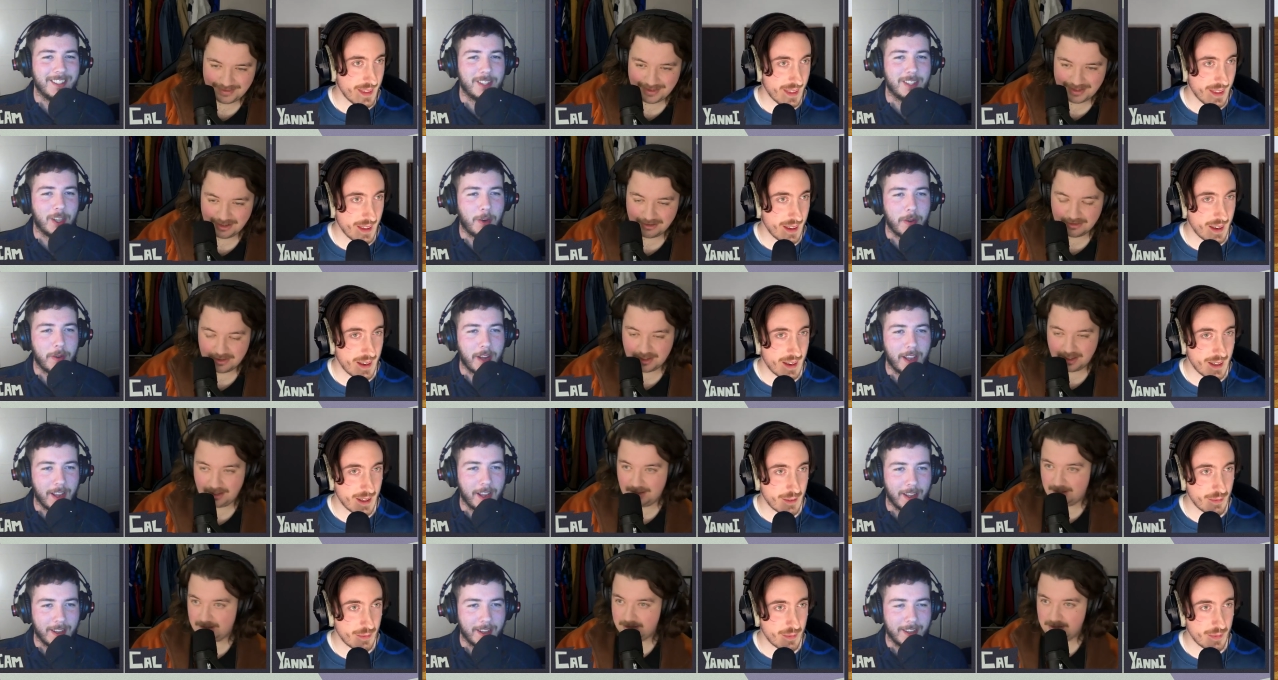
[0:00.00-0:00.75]
Speaker 1: do
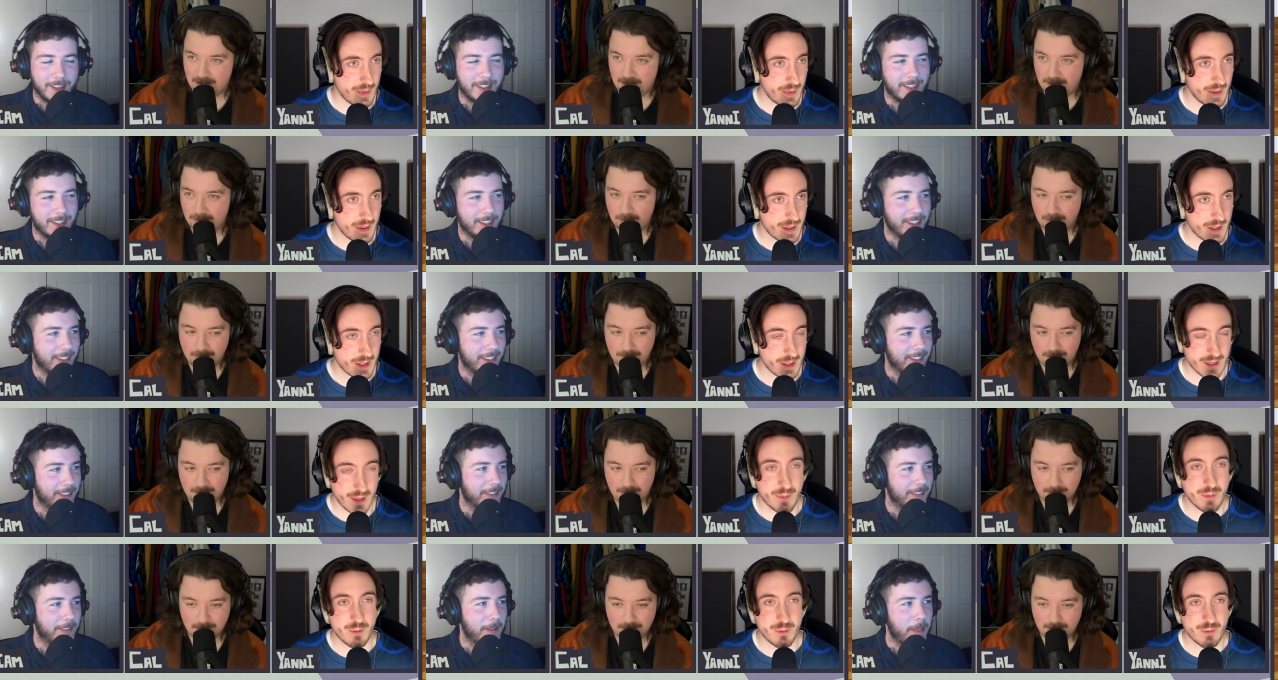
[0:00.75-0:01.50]
Yeah, um, tone
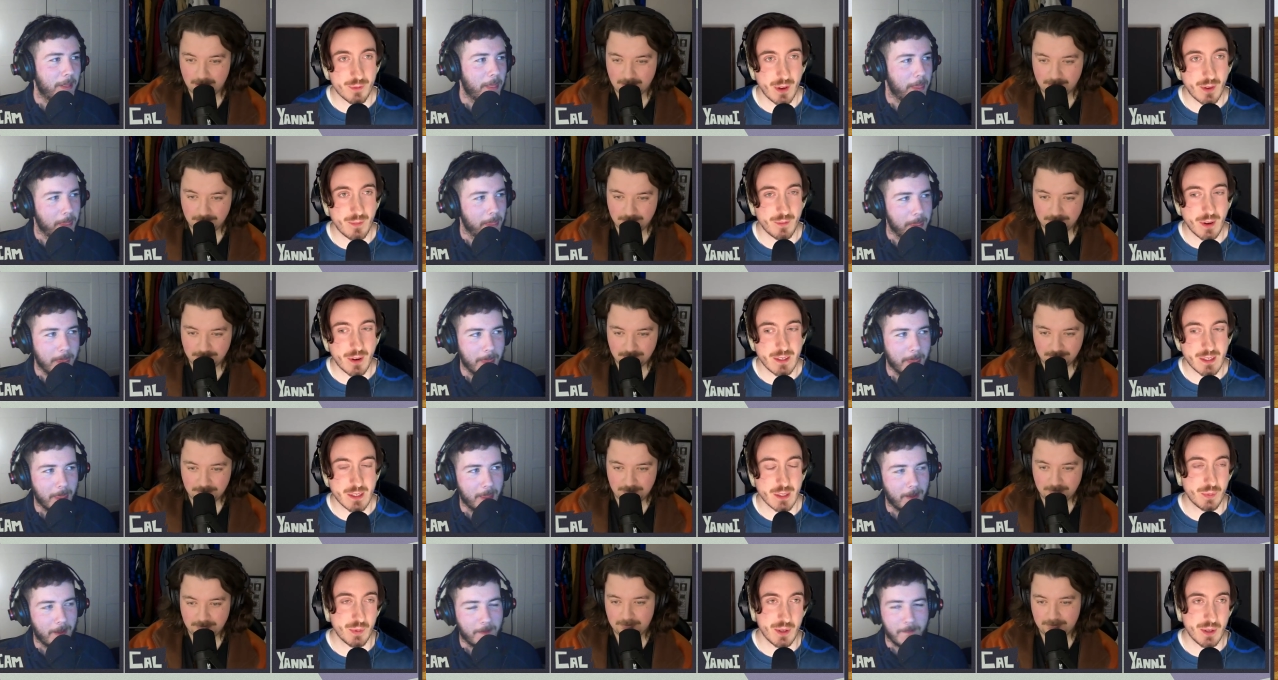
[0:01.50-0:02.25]
I'm I'm
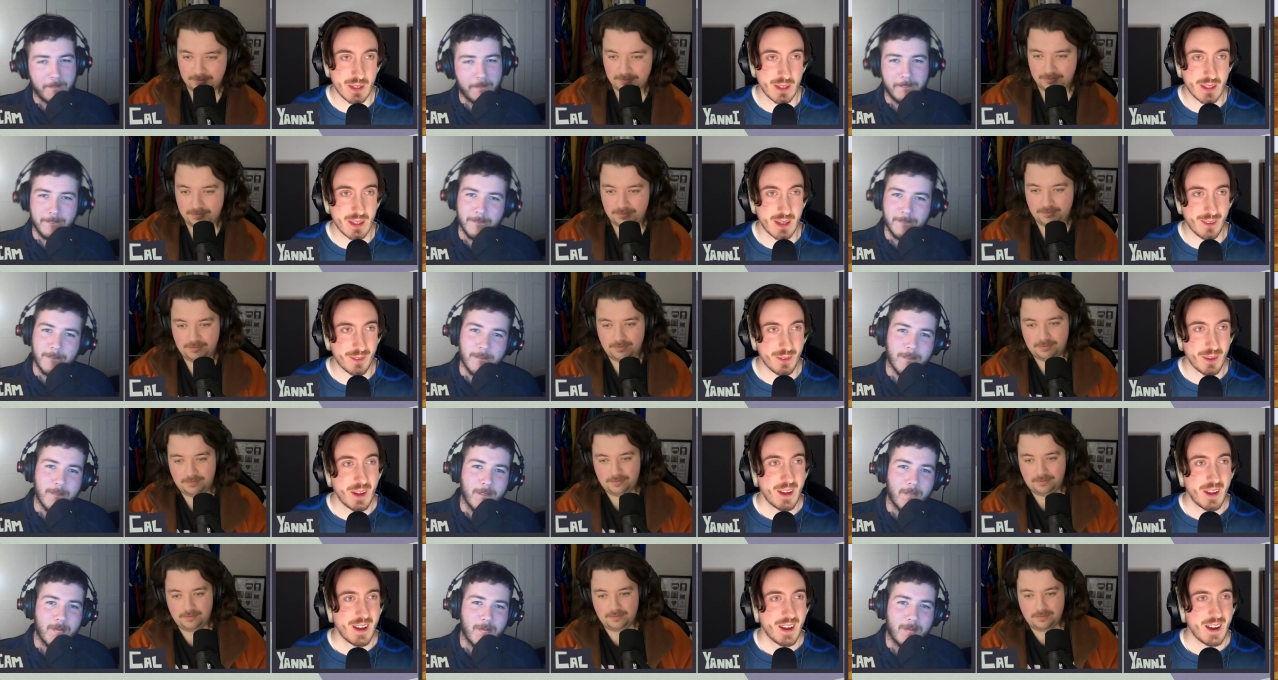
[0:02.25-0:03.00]
very disappointed in the
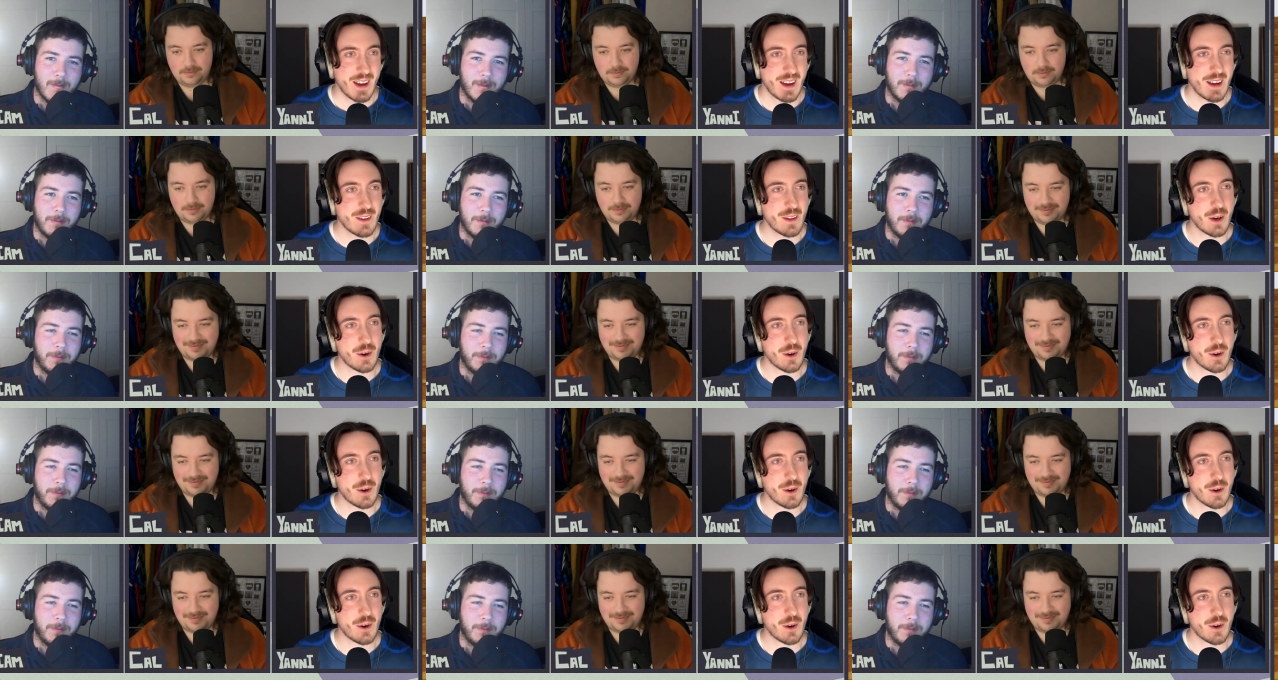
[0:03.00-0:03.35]
album. Uh,